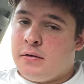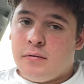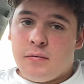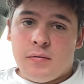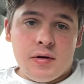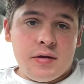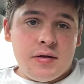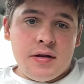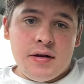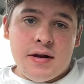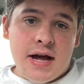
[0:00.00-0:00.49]

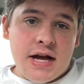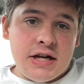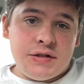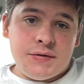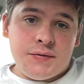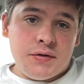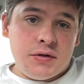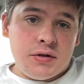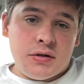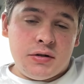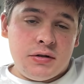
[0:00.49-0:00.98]
with the
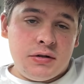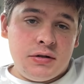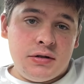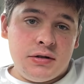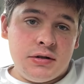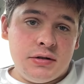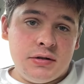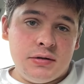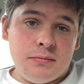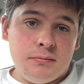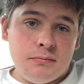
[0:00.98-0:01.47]
Nashville
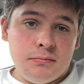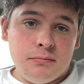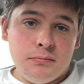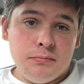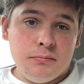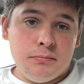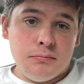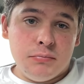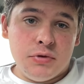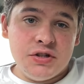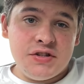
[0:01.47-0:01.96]

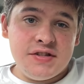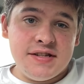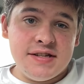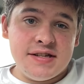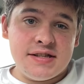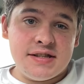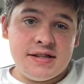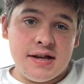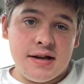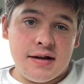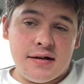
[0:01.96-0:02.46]
Mutzi
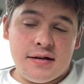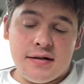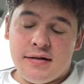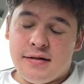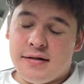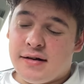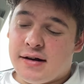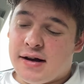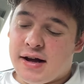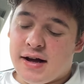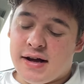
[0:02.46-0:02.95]
stick,
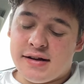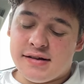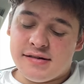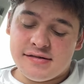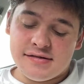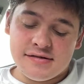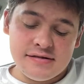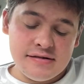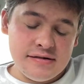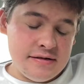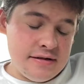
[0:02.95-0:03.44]

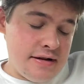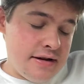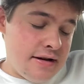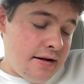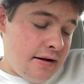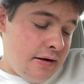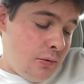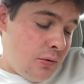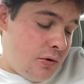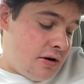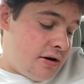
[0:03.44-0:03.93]
guys.
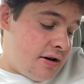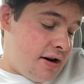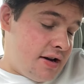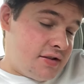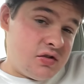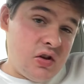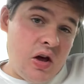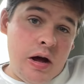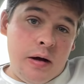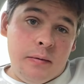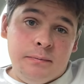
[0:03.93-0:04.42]
What can I
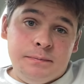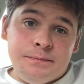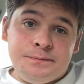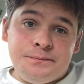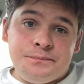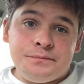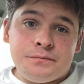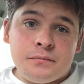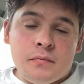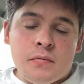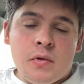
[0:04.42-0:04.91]
say?
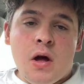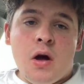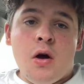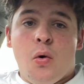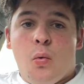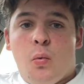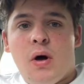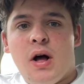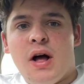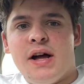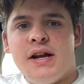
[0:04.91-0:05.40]

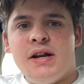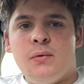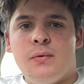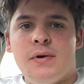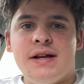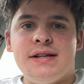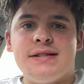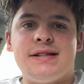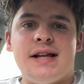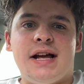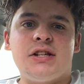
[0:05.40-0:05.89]
Well,
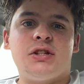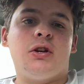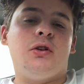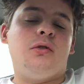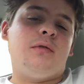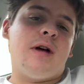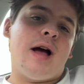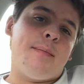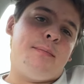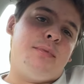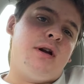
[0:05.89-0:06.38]
anyways, that's gonna
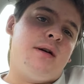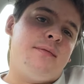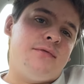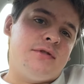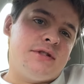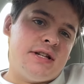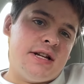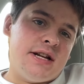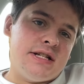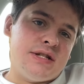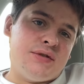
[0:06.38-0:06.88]
wrap it up for
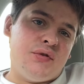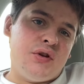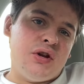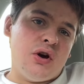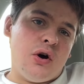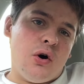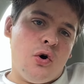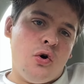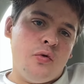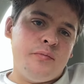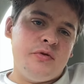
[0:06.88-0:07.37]
today's
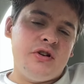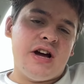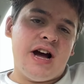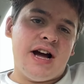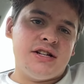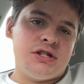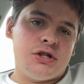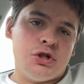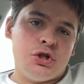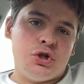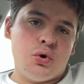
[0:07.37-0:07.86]
video. I hope you
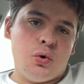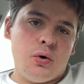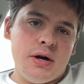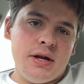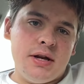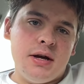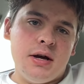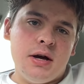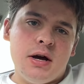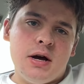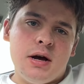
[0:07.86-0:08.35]
guys
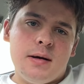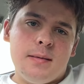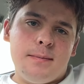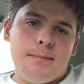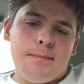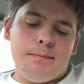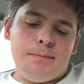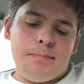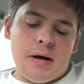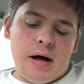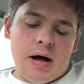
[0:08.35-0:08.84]
enjoyed.
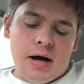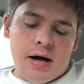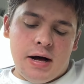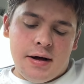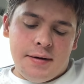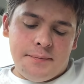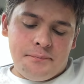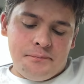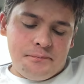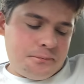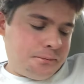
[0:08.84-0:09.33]

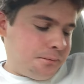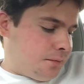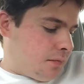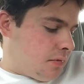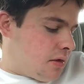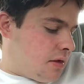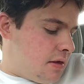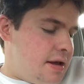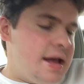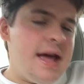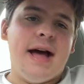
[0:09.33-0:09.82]
Um,
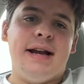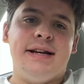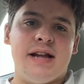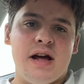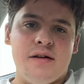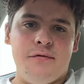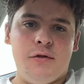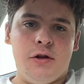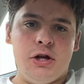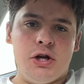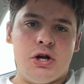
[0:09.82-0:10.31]
yeah,
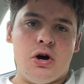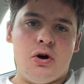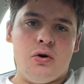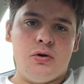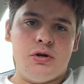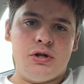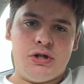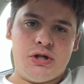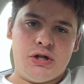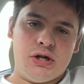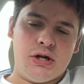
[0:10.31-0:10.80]
definitely go
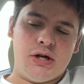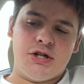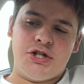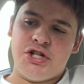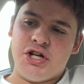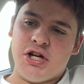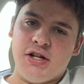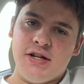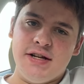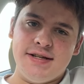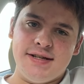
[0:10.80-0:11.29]
to
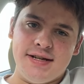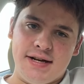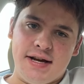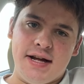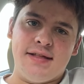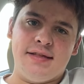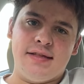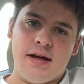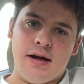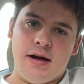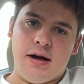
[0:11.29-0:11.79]
Chili's and
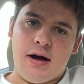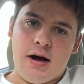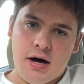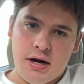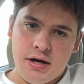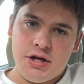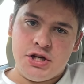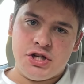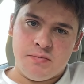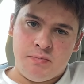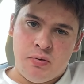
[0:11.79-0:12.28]
get the
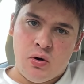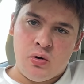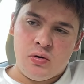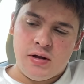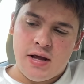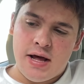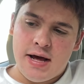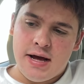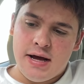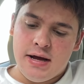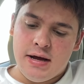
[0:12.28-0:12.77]
honey
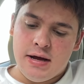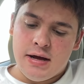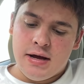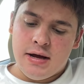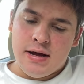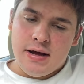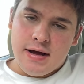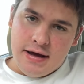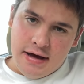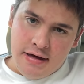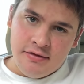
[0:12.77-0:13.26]
chipotle
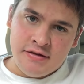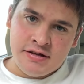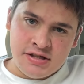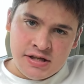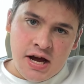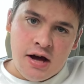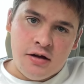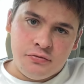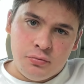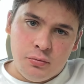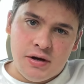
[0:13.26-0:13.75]
and the
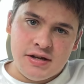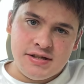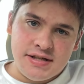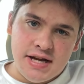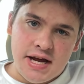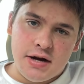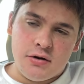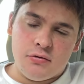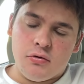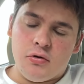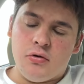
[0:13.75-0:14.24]
Southwest
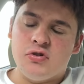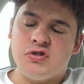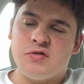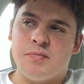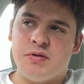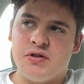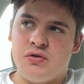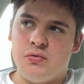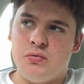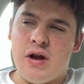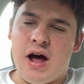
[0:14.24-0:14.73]
egg rolls,
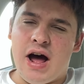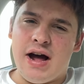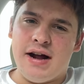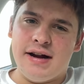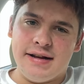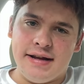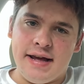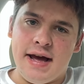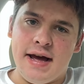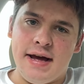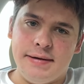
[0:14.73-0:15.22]
but do
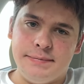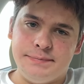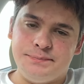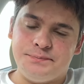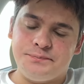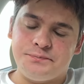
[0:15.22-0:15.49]
not get